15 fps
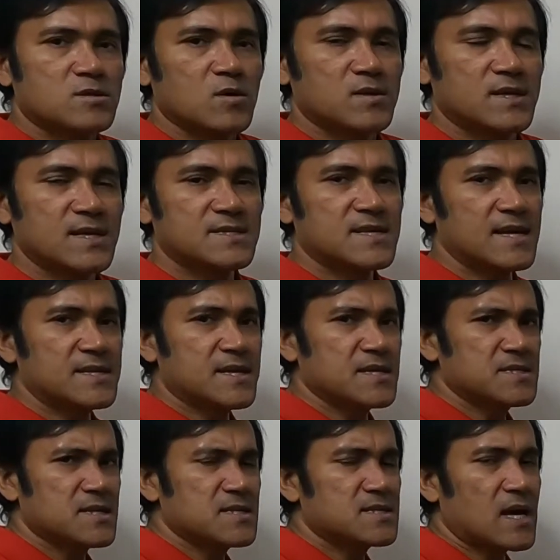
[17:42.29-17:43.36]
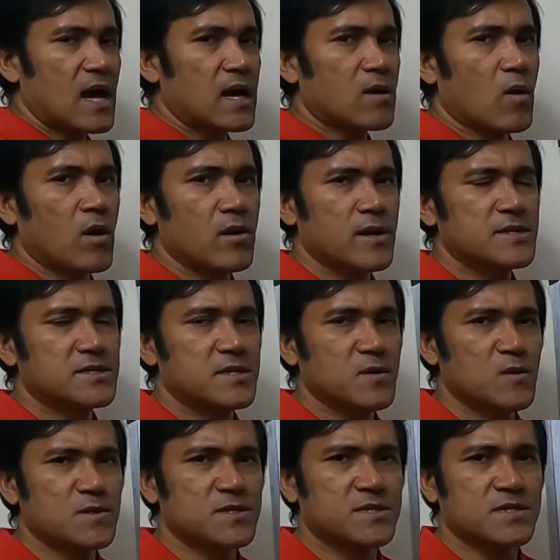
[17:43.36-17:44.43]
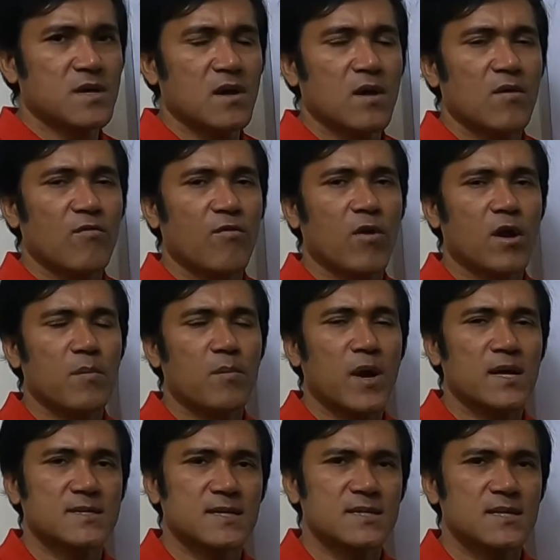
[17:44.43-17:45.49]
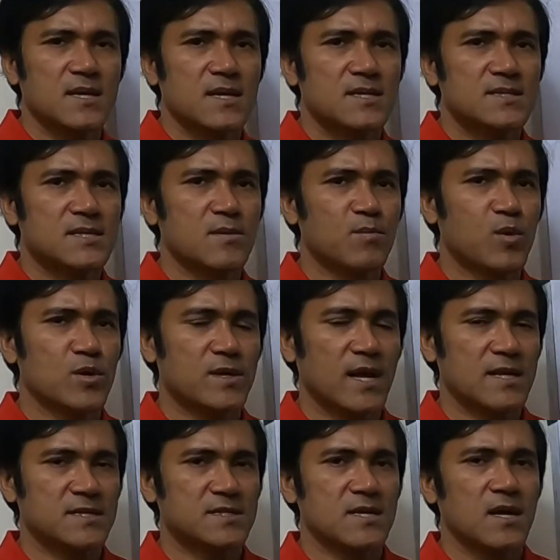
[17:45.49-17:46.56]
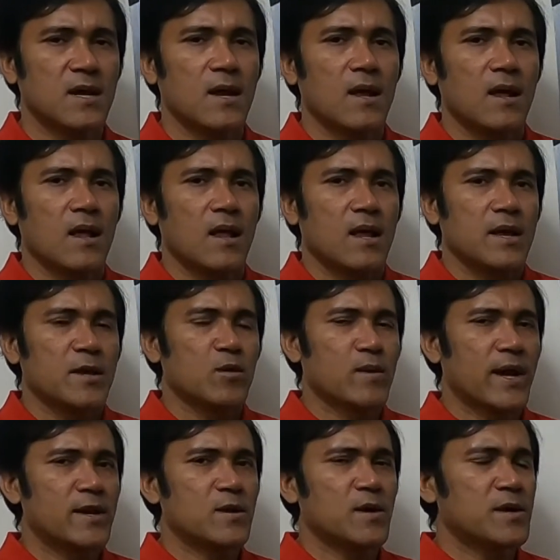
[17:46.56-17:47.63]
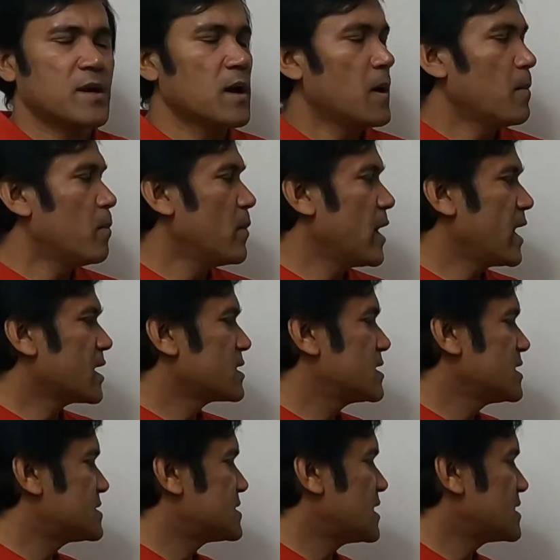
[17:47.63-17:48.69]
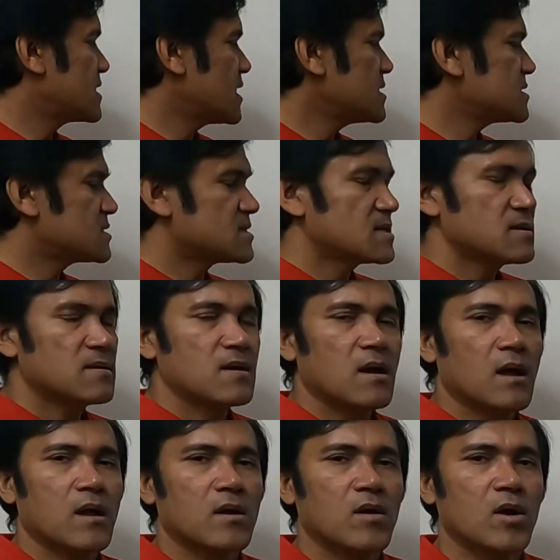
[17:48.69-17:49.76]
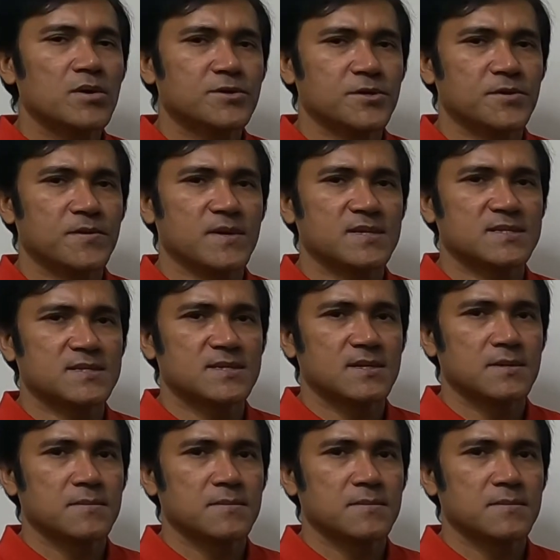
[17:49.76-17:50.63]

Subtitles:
these sentences are always used for present simple tense. You cannot make this sentence continuous.